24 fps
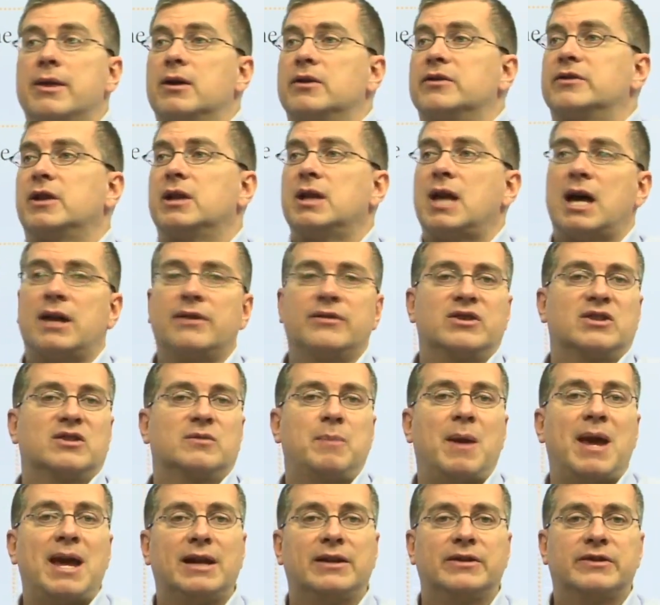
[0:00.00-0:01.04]
There's a lot of
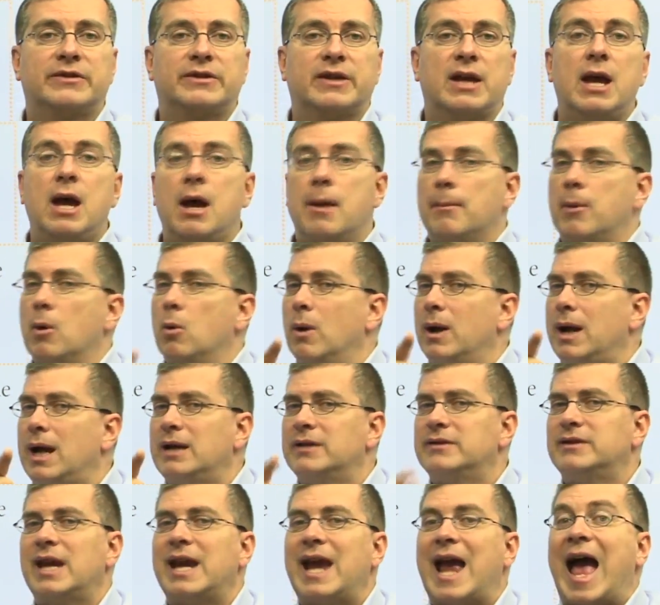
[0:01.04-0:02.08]
space. But when
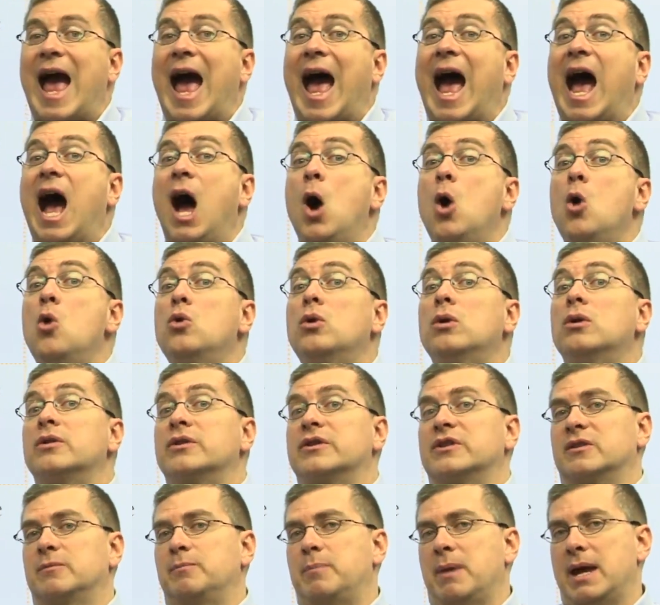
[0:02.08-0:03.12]
I say outer
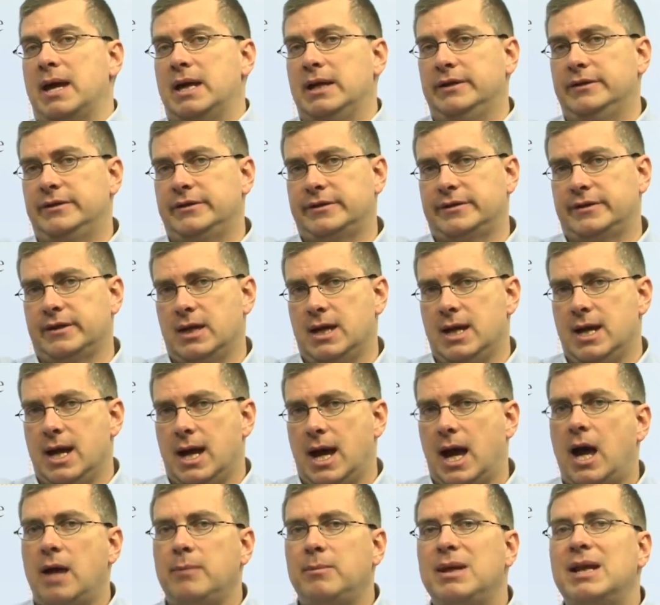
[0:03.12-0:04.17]
space,
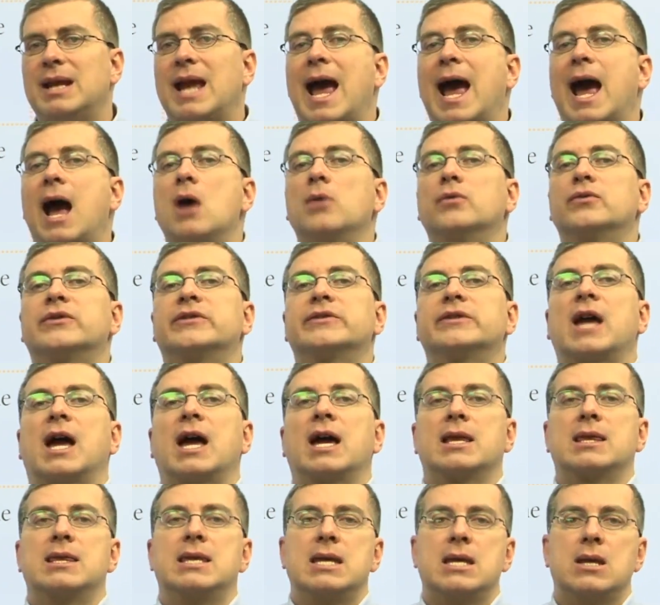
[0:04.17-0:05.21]
I mean
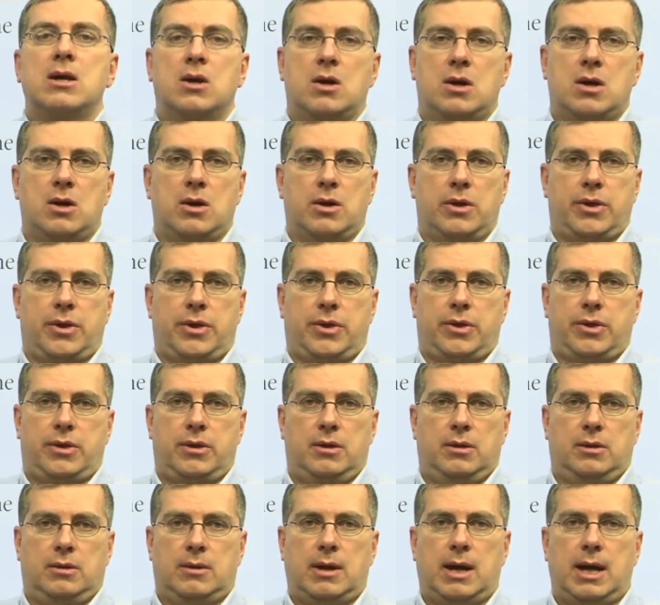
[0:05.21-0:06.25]
outside the Earth,
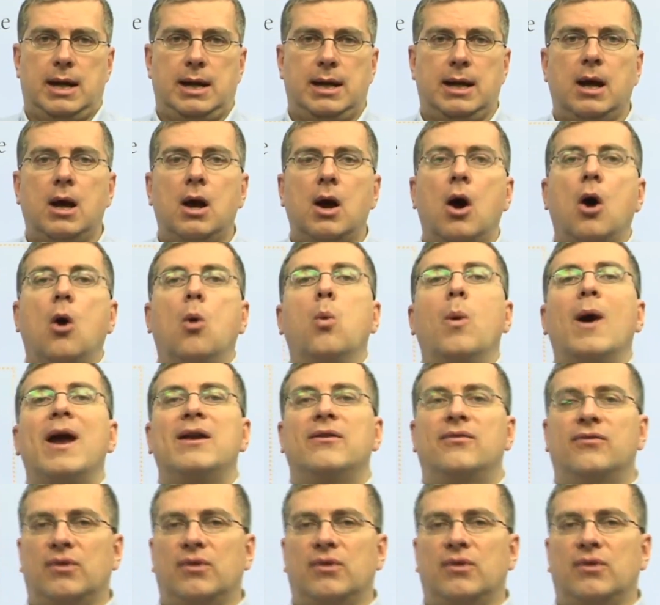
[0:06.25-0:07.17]
right? Away